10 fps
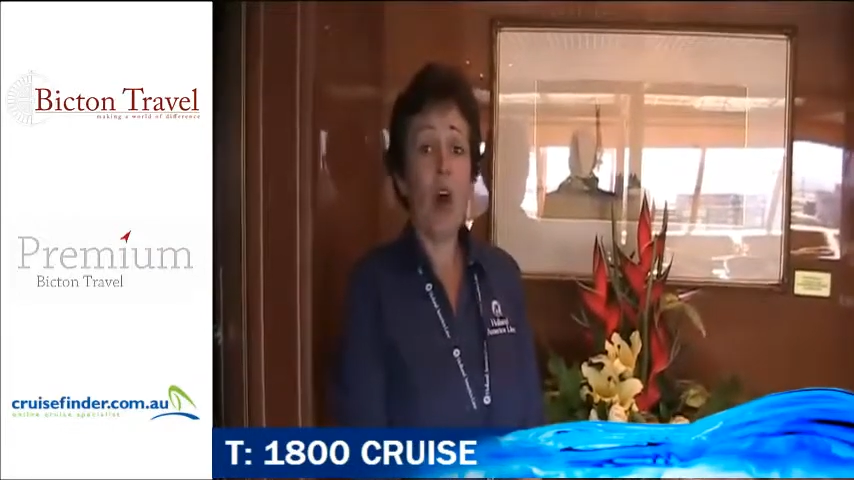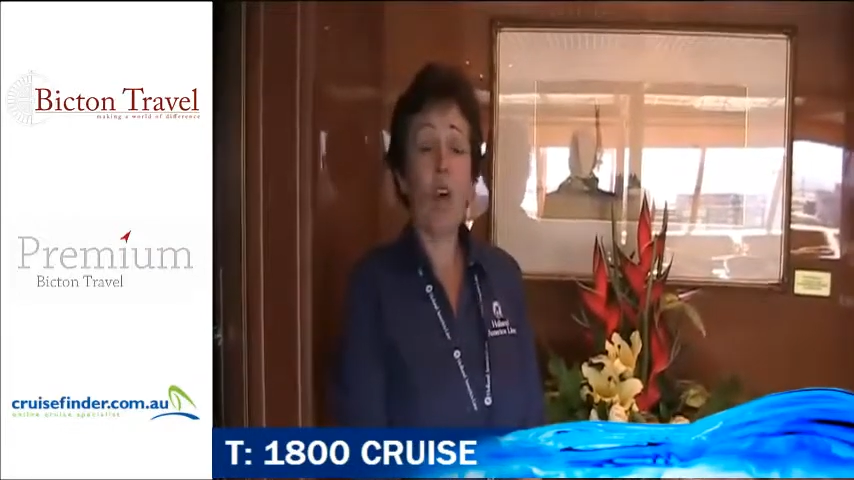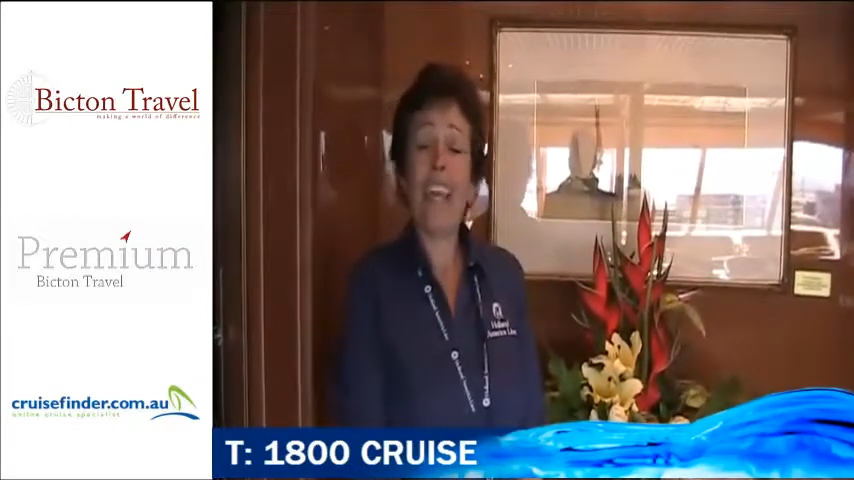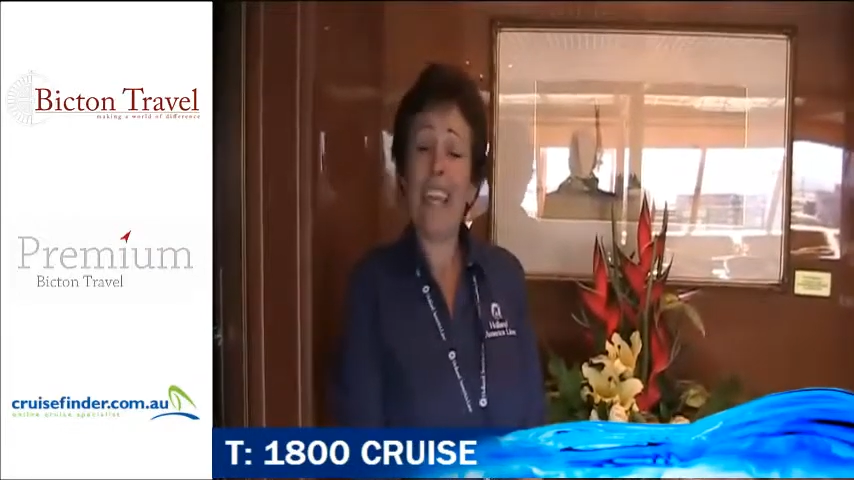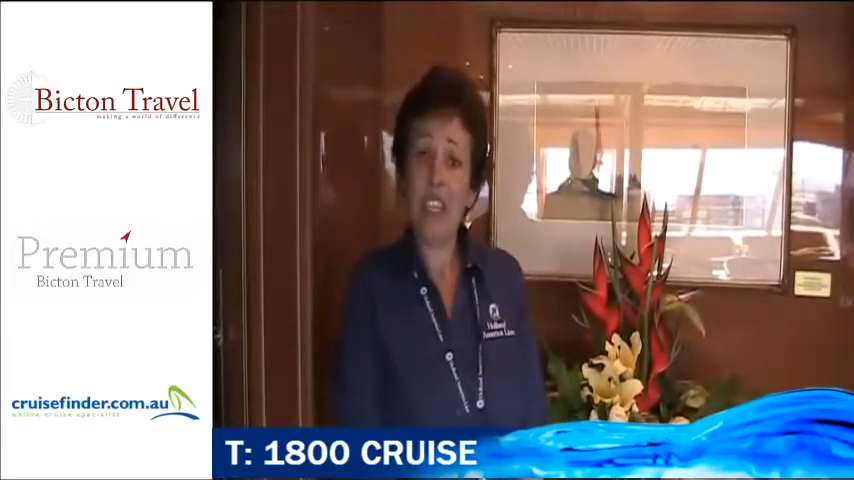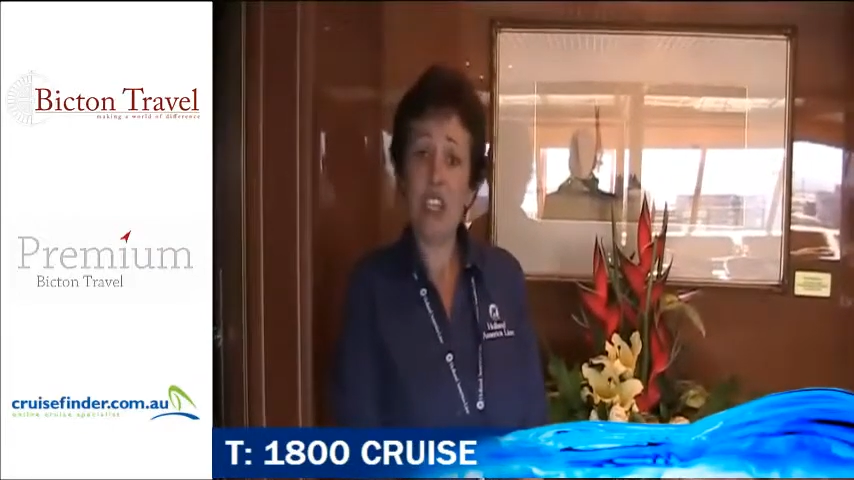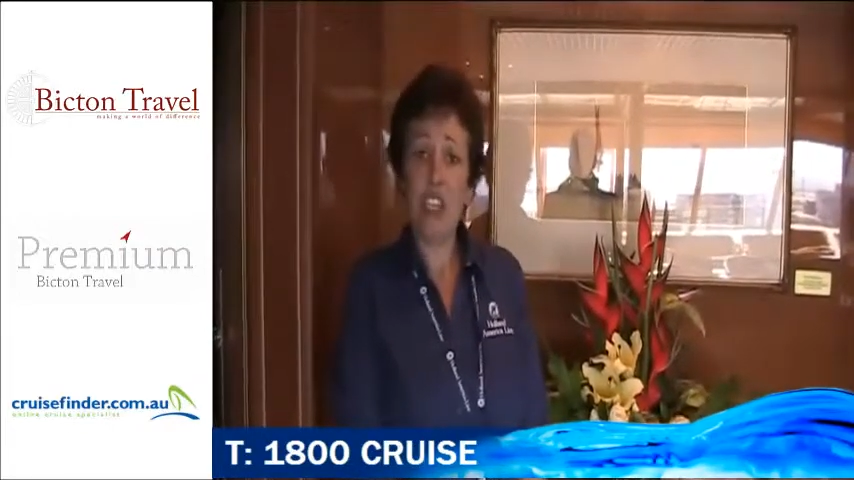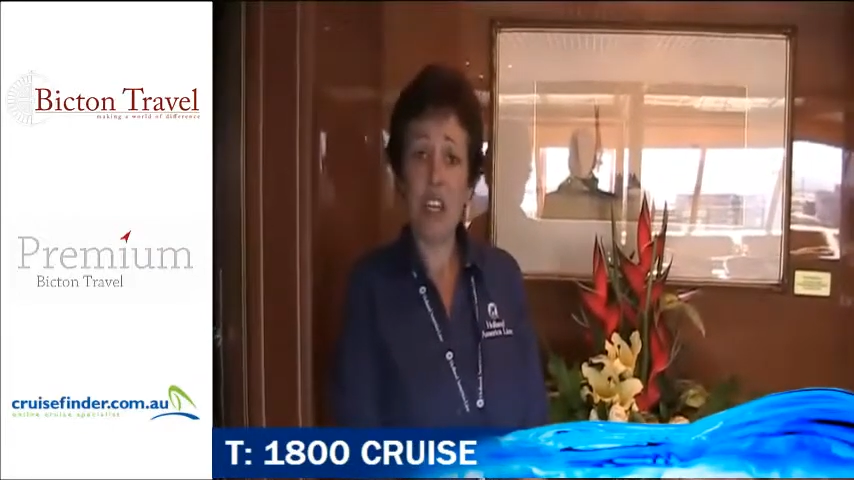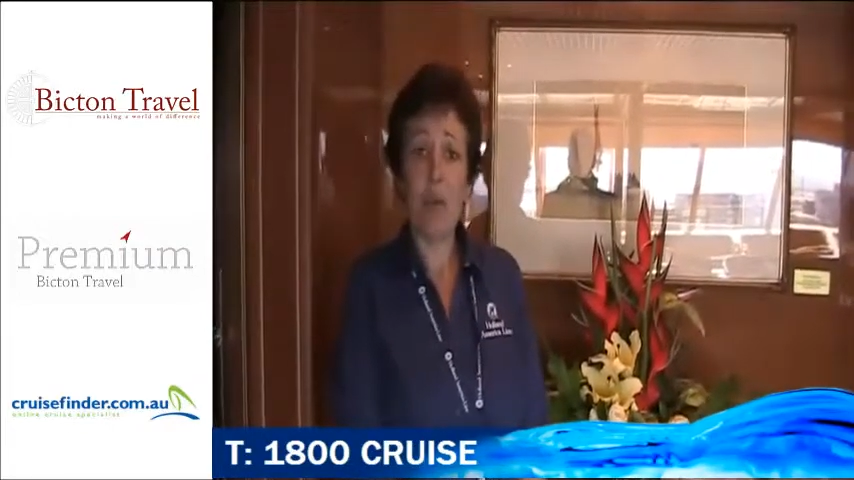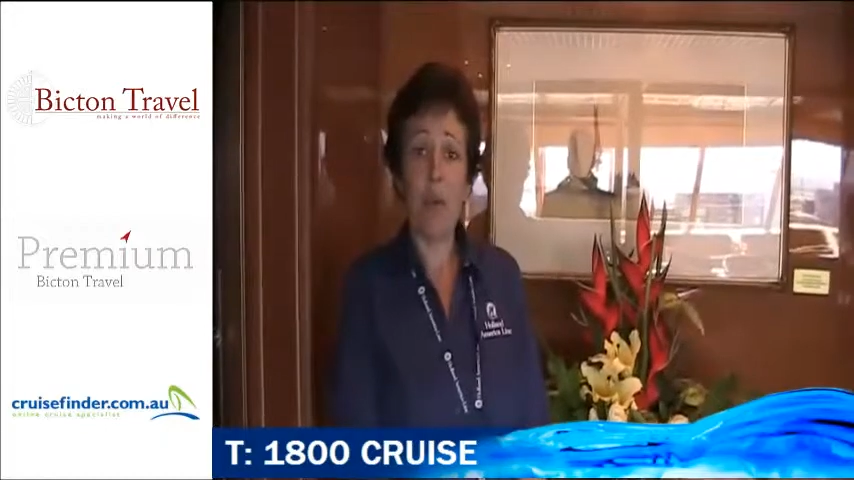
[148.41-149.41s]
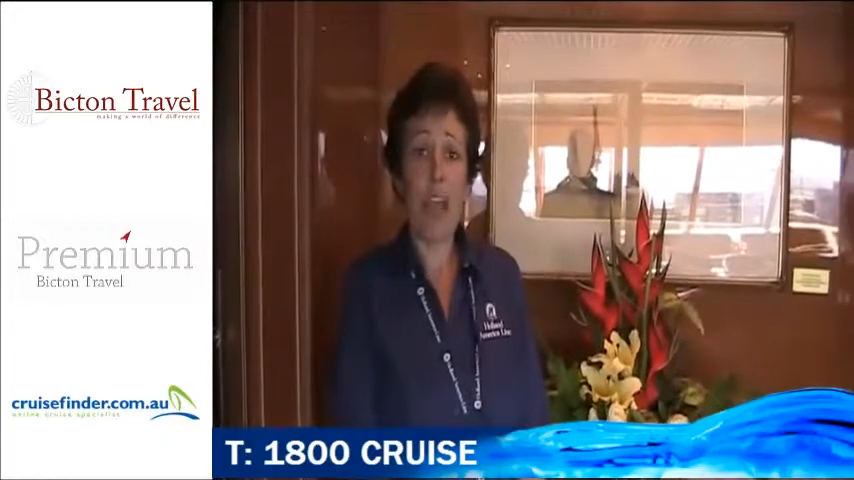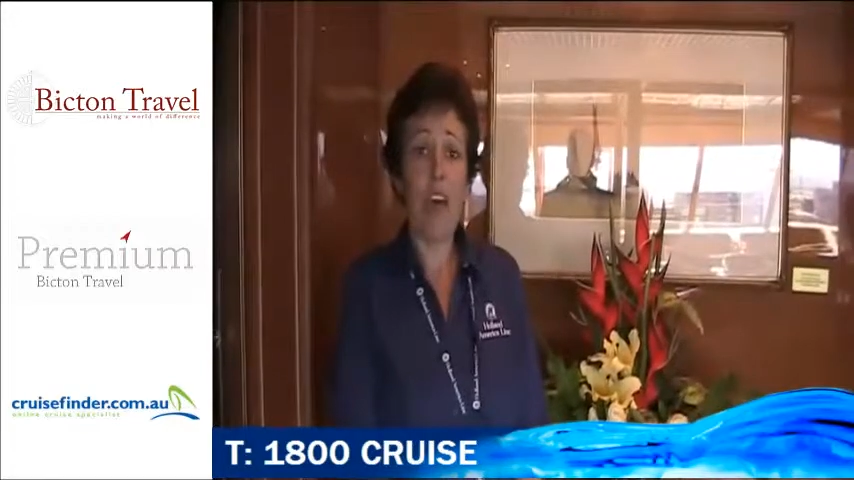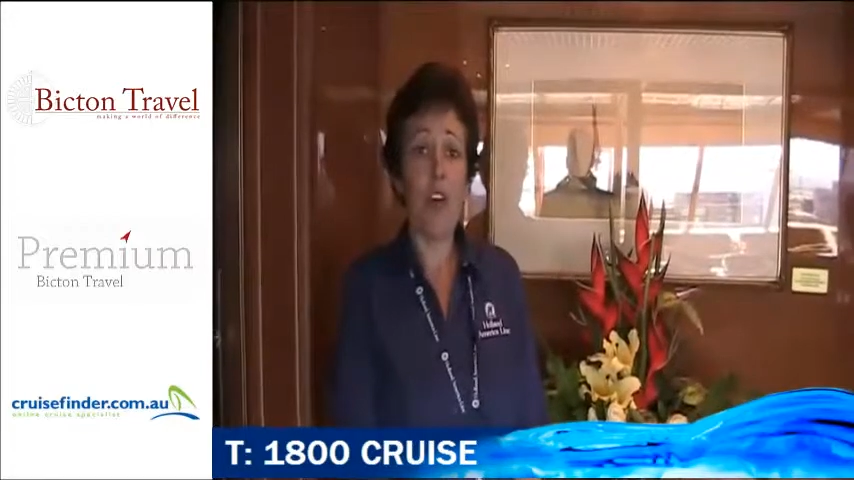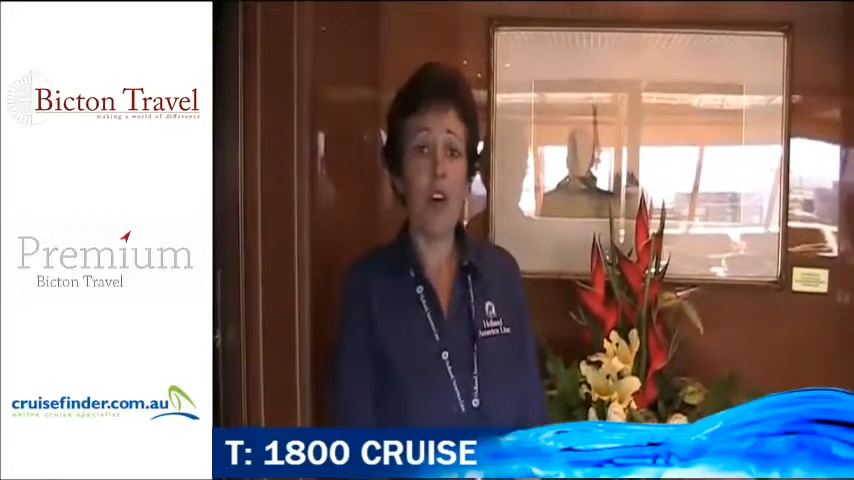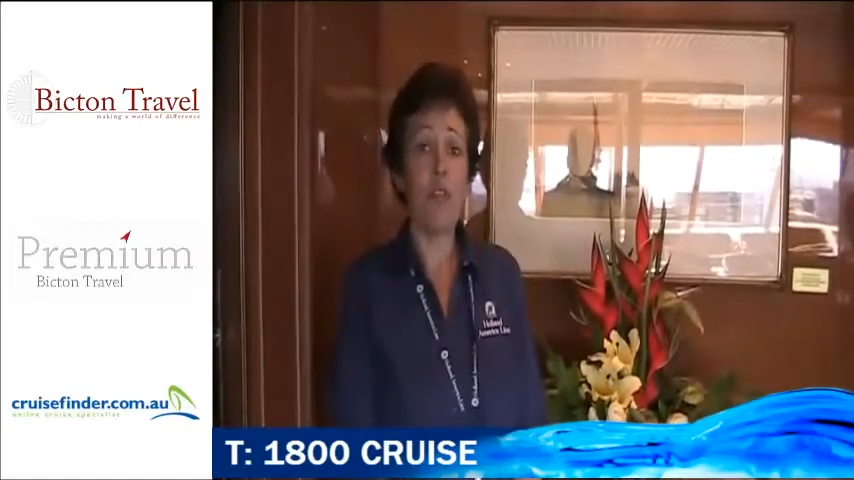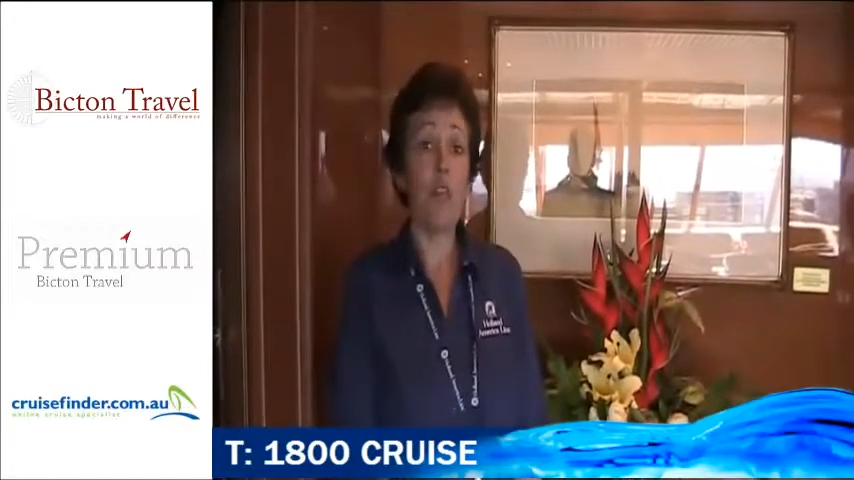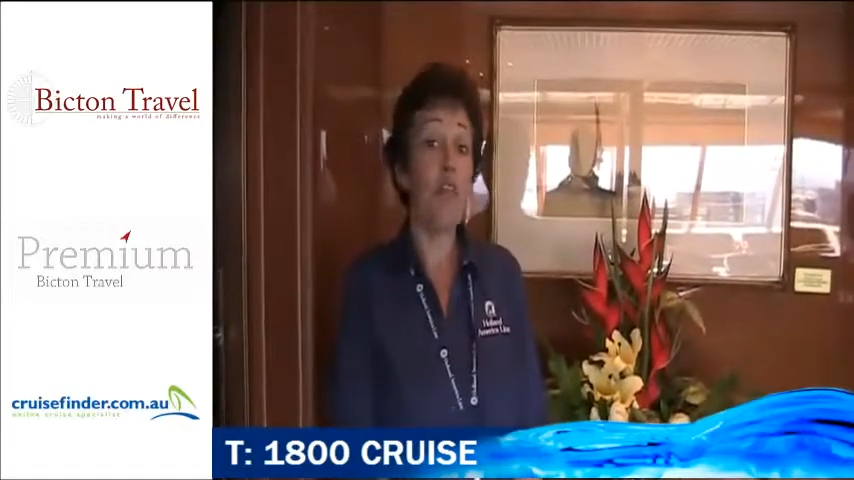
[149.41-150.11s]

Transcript: On each ship we have over